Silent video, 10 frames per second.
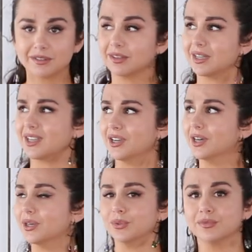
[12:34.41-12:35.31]
Let it
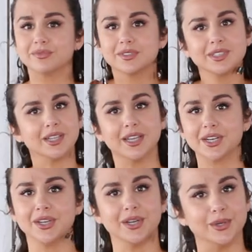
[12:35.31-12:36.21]
go, let
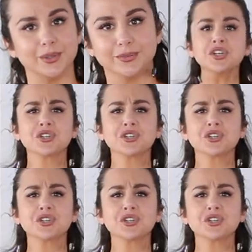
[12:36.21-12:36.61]
it go.